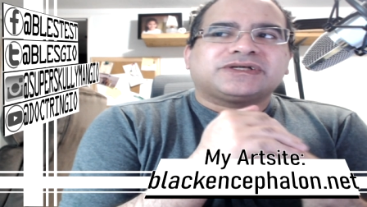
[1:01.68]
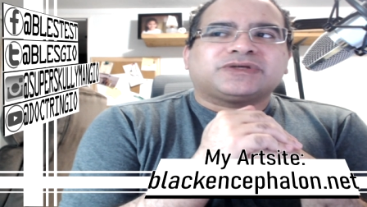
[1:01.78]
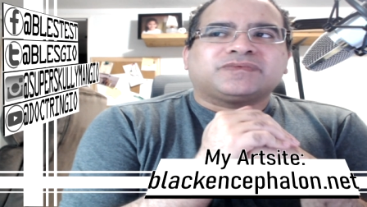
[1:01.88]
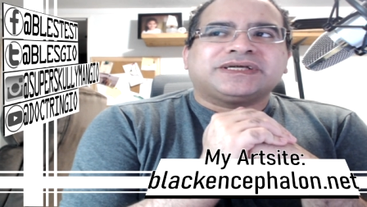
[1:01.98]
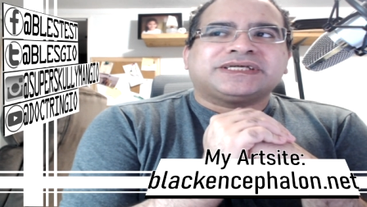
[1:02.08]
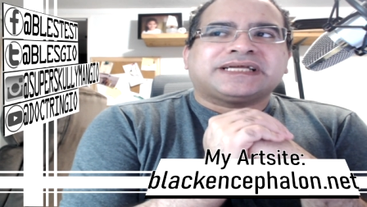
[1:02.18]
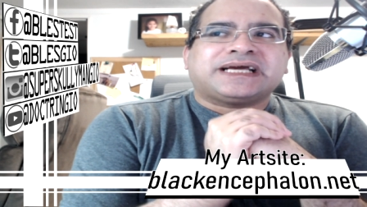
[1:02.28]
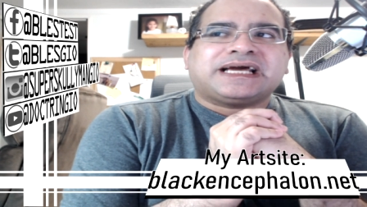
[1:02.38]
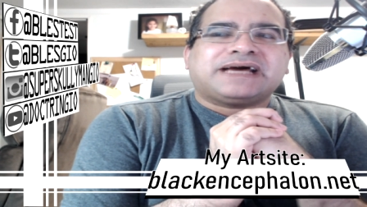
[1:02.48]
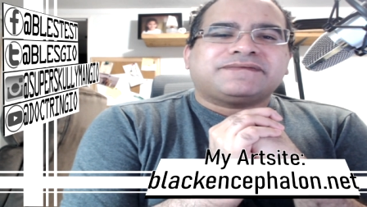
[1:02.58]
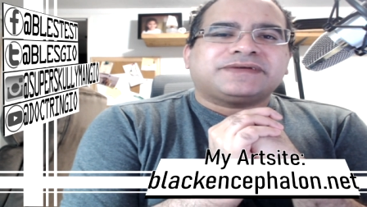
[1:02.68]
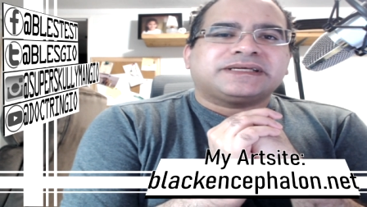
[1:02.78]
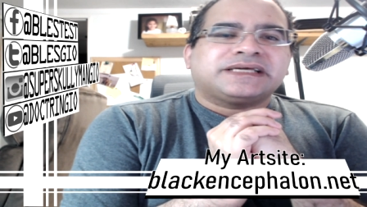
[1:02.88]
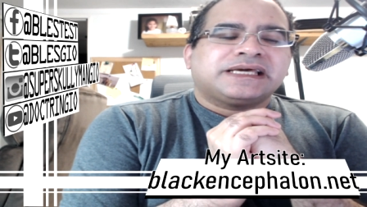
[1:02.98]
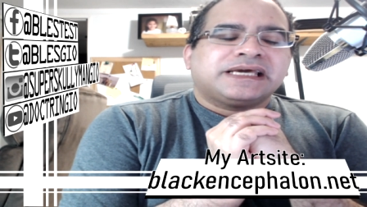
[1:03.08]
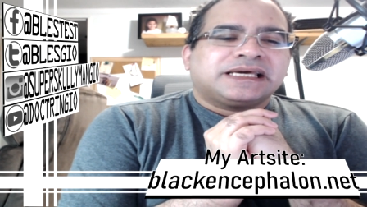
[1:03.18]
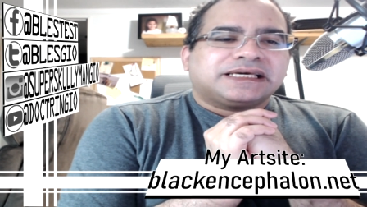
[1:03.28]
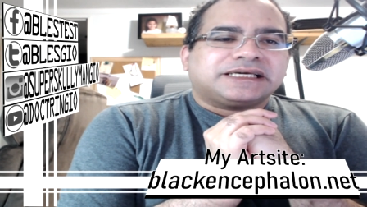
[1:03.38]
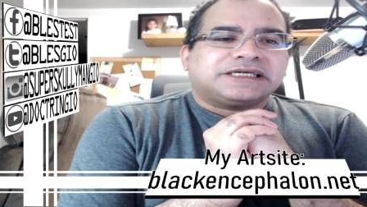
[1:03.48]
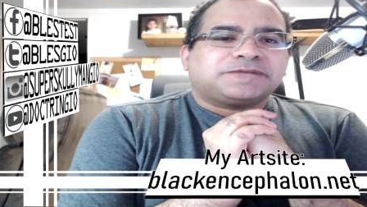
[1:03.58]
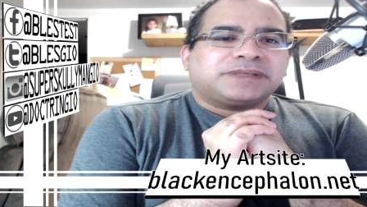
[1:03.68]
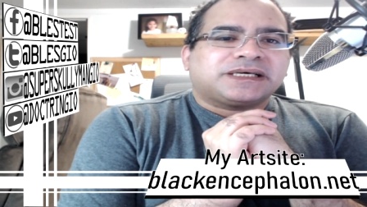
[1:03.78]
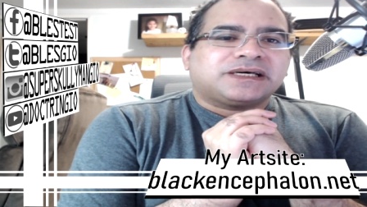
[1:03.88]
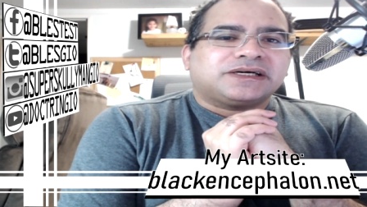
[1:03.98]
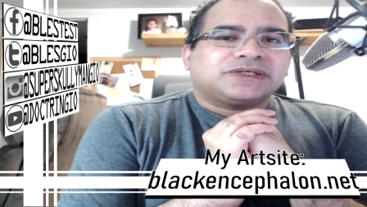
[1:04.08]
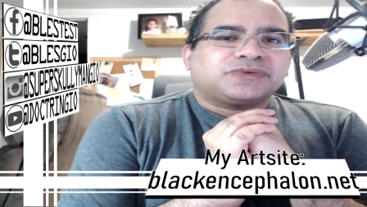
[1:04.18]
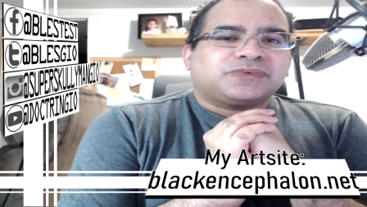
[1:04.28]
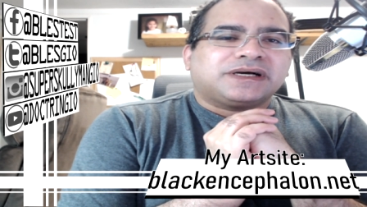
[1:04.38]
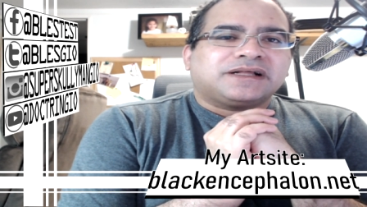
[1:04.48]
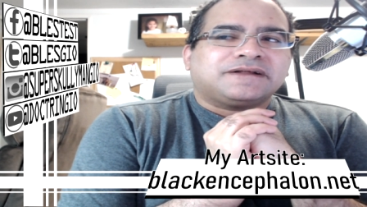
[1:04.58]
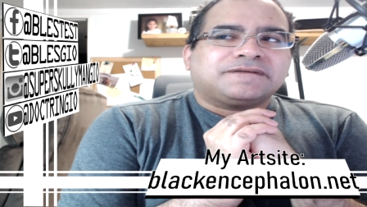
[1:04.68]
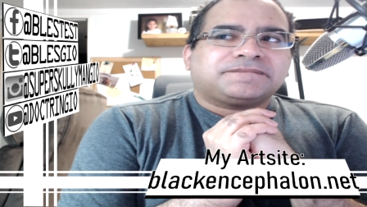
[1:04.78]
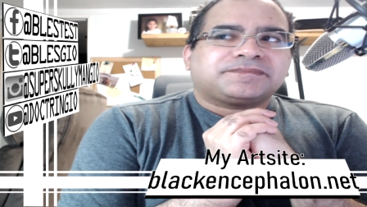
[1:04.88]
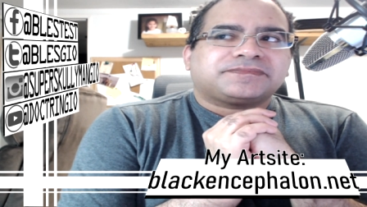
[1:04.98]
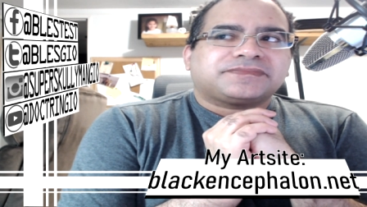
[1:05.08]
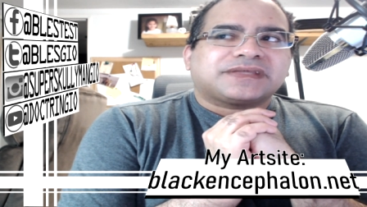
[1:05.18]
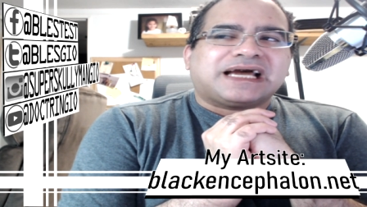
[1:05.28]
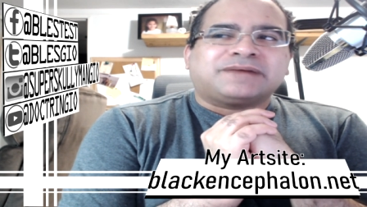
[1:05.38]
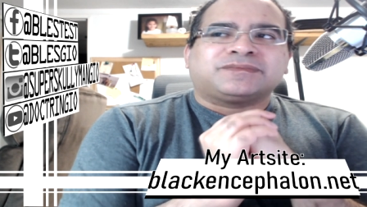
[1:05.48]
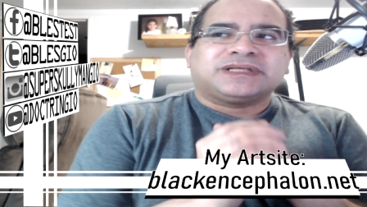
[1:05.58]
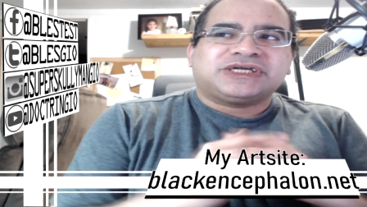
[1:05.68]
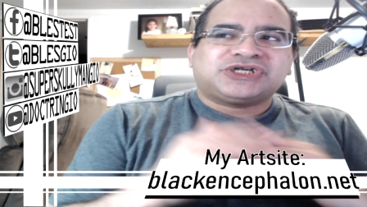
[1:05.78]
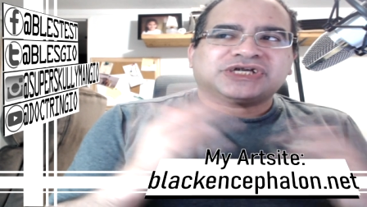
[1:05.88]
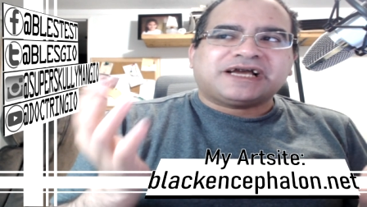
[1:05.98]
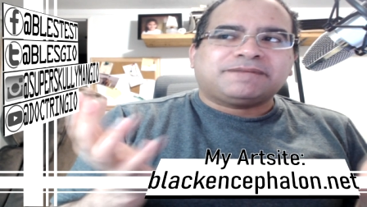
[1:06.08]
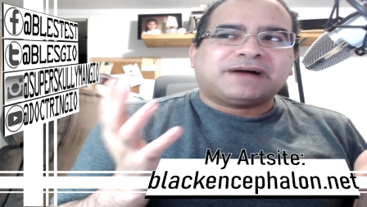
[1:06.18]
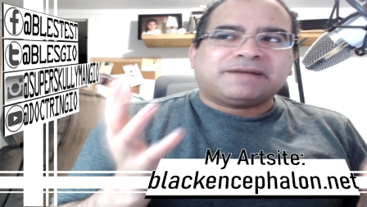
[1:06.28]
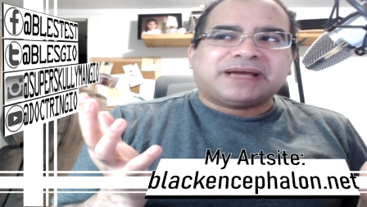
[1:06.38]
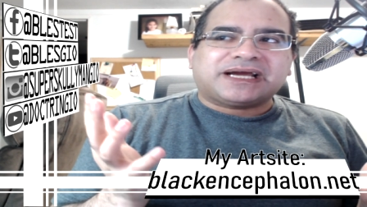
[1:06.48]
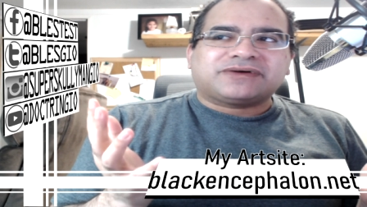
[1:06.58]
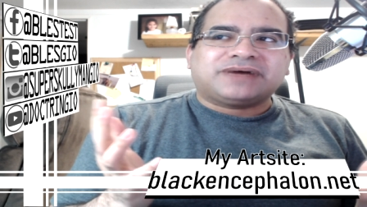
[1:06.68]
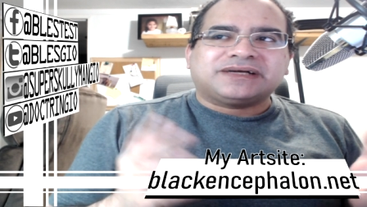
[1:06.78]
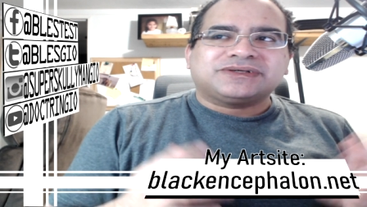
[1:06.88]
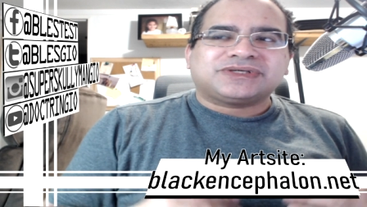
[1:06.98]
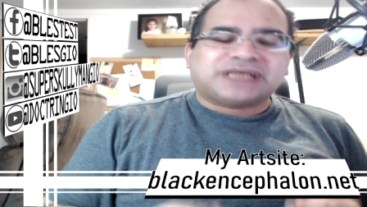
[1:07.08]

The reason I haven't is because, well, I'm really shy about backgrounds.